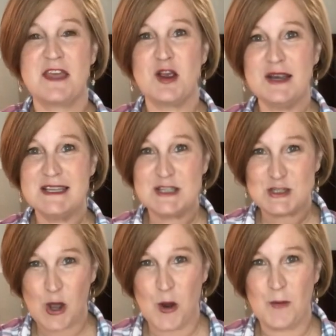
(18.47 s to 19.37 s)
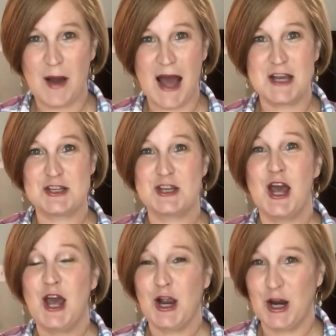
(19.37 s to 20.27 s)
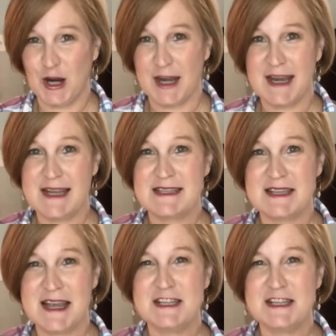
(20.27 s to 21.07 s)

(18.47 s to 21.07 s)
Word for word: there is so much goodness.